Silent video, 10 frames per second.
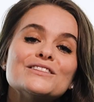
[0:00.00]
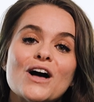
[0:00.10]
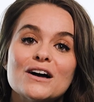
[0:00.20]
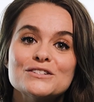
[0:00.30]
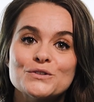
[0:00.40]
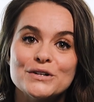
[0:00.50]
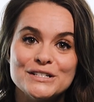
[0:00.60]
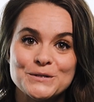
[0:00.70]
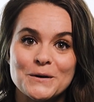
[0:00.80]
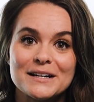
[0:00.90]
Long story
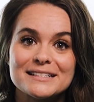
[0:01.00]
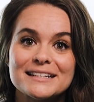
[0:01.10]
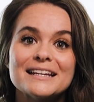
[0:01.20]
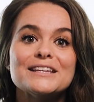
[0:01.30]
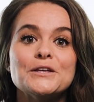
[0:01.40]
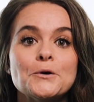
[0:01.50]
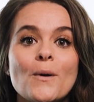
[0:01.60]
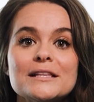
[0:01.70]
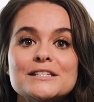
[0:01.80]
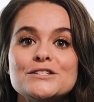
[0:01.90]
short, you
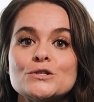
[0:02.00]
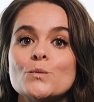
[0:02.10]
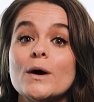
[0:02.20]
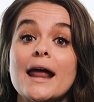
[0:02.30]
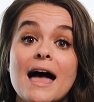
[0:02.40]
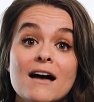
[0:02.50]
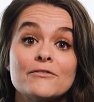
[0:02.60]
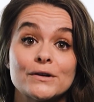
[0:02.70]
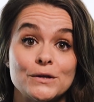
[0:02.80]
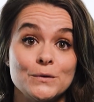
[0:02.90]
want to do
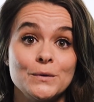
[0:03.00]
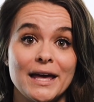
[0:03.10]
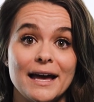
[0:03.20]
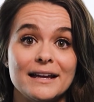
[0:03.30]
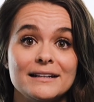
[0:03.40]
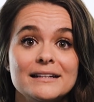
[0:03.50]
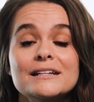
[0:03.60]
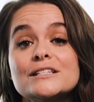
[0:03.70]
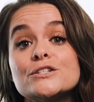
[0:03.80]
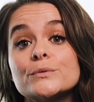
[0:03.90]
whatever you can
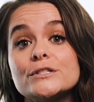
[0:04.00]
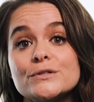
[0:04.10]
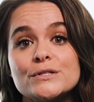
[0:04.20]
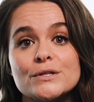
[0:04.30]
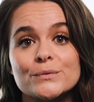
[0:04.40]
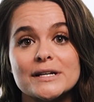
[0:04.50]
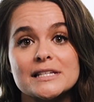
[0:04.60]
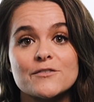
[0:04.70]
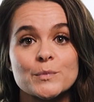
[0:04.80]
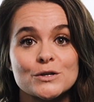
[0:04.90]
to reduce the
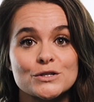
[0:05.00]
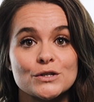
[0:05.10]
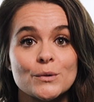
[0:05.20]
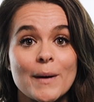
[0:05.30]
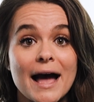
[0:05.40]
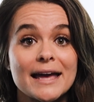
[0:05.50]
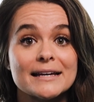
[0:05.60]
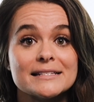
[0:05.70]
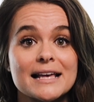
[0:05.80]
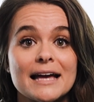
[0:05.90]
risk of personal
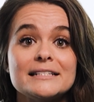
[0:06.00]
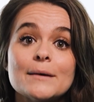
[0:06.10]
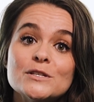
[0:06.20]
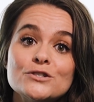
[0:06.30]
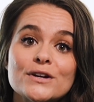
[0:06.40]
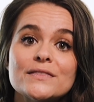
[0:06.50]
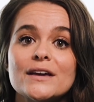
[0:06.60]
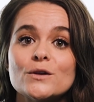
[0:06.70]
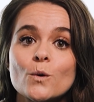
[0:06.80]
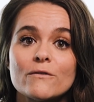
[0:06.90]
bias and demonstrate
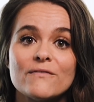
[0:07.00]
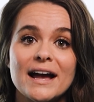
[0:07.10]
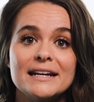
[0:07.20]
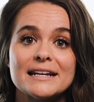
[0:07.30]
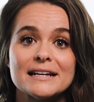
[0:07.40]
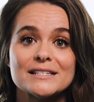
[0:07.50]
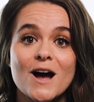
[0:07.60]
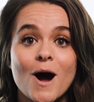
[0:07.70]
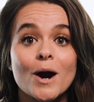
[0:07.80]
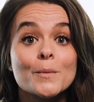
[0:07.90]
that your findings
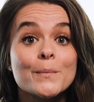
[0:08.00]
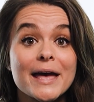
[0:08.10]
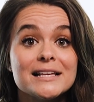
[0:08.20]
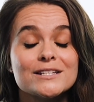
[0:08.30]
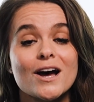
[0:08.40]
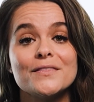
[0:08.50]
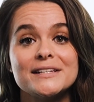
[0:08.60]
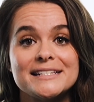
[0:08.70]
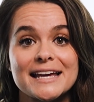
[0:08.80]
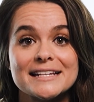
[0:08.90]
are based on
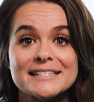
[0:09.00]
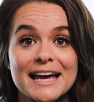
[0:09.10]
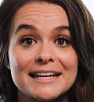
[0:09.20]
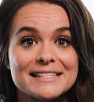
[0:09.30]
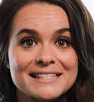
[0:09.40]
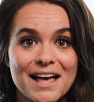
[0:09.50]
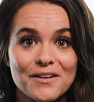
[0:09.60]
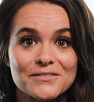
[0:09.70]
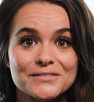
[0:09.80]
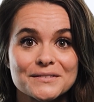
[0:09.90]
the data set
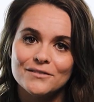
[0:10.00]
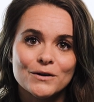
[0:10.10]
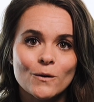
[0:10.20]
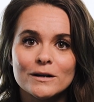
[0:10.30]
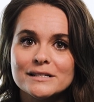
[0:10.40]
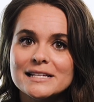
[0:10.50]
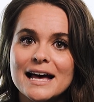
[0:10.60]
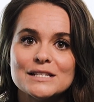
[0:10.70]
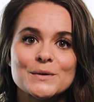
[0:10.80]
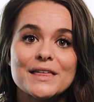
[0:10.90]
itself. Of course,
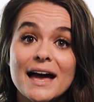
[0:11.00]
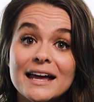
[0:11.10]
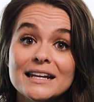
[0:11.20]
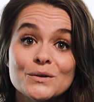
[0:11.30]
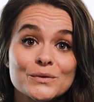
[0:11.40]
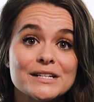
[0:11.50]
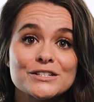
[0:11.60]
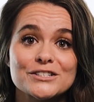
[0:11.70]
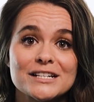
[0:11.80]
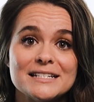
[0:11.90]
as with any
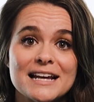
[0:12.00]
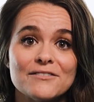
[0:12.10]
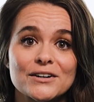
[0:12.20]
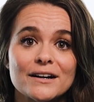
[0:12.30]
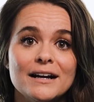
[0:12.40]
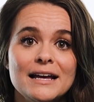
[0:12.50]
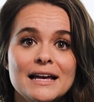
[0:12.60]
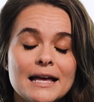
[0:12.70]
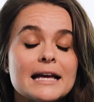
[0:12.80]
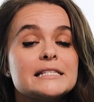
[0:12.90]
research endeavor,
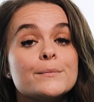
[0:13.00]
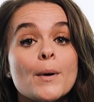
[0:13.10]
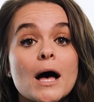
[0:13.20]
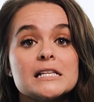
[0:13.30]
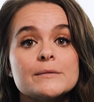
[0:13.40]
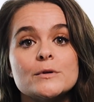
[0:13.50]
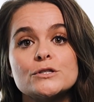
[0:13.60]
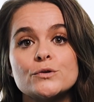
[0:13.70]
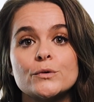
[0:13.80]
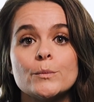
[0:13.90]
it's impossible
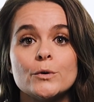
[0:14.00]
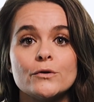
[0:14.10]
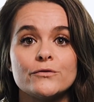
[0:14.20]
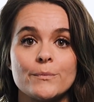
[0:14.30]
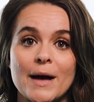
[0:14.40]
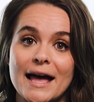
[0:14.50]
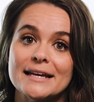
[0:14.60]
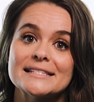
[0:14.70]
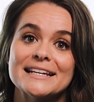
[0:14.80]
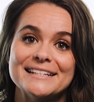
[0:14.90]
to remove
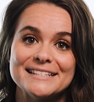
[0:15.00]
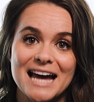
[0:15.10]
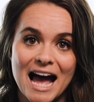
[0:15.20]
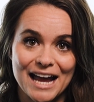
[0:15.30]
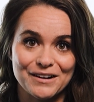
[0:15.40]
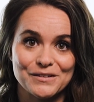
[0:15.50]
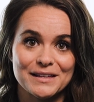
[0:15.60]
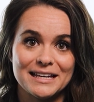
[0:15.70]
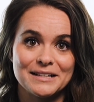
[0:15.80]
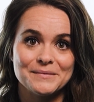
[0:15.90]
bias
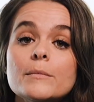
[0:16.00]
entirely.